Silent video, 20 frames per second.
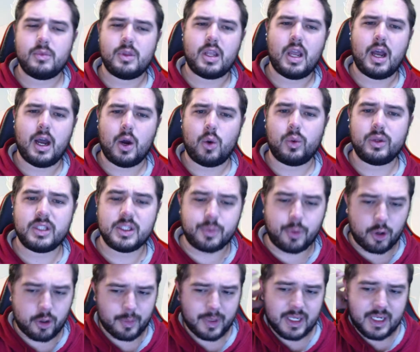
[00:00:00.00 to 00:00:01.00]
what this
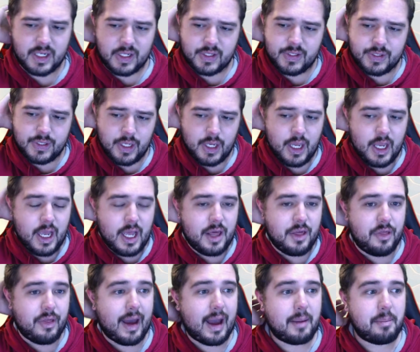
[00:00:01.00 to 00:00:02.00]
Pokemon does
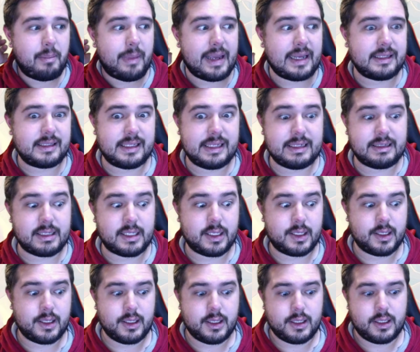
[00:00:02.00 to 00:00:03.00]
that makes it
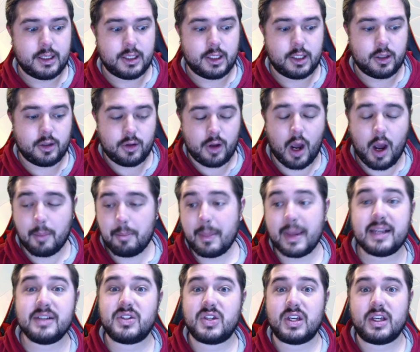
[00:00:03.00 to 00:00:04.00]

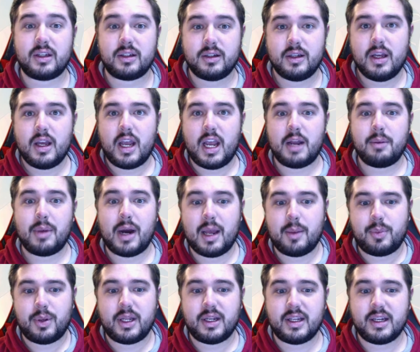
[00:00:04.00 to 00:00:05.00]
amazing, in my
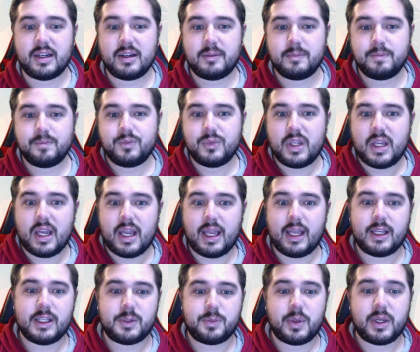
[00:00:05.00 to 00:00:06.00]
opinion,
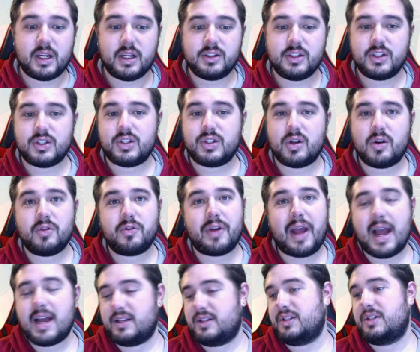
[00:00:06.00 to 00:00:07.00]
is because it's so
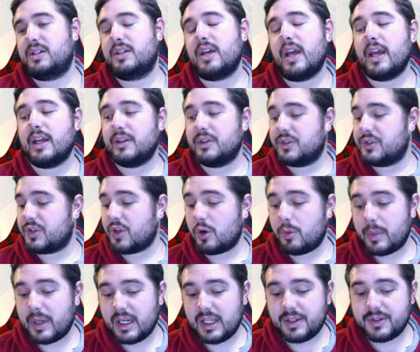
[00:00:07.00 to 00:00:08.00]
fast, and so
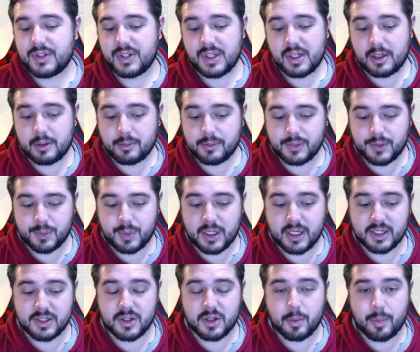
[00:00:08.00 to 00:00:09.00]
many teams,
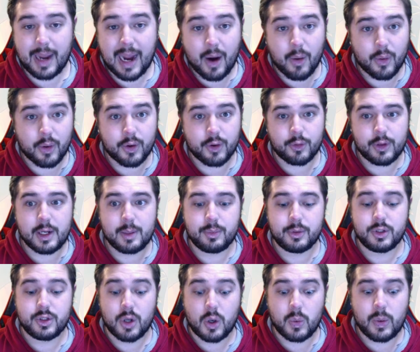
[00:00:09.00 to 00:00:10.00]
because of the power creep,
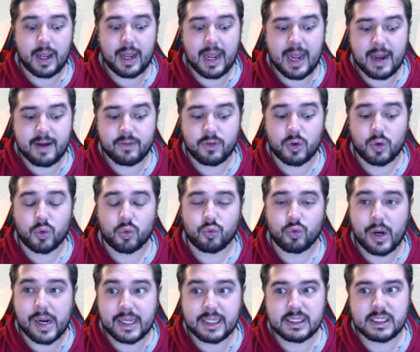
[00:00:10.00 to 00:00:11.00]
don't have
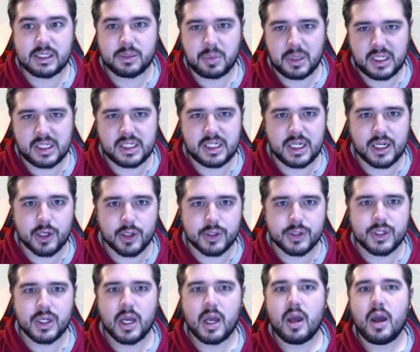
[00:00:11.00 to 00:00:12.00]
great speed
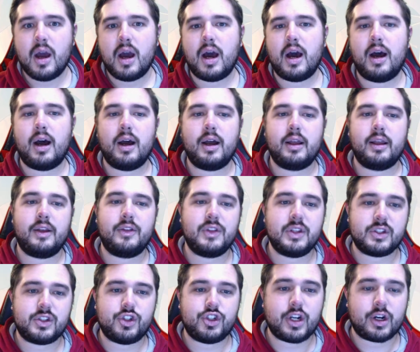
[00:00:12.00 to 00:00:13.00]
tiers in
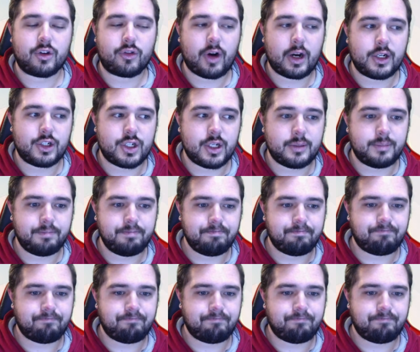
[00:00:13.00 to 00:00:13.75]
this generation.